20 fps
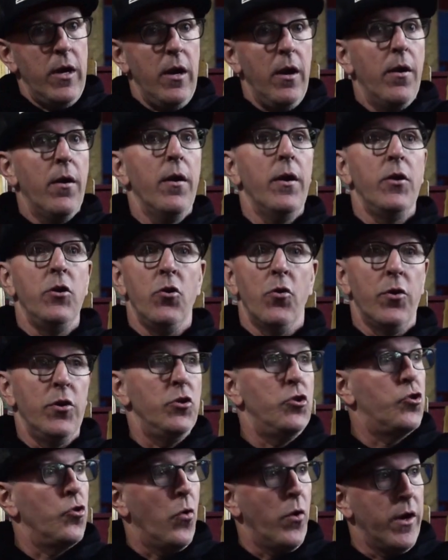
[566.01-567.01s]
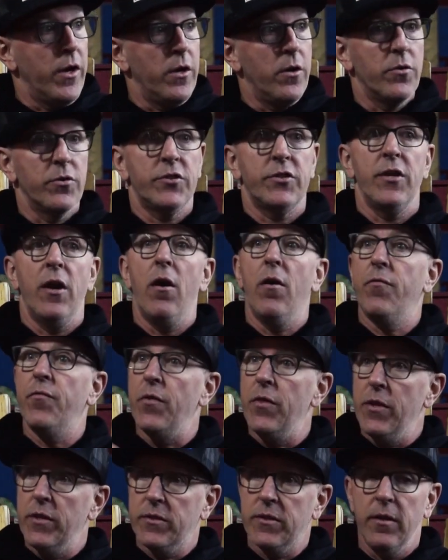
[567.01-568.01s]
here and you're enjoying
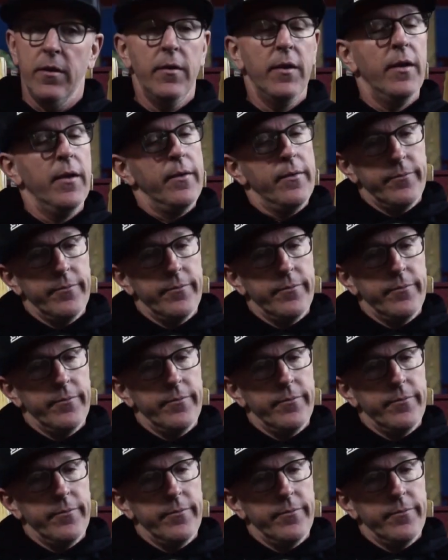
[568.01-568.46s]
yourself, and this,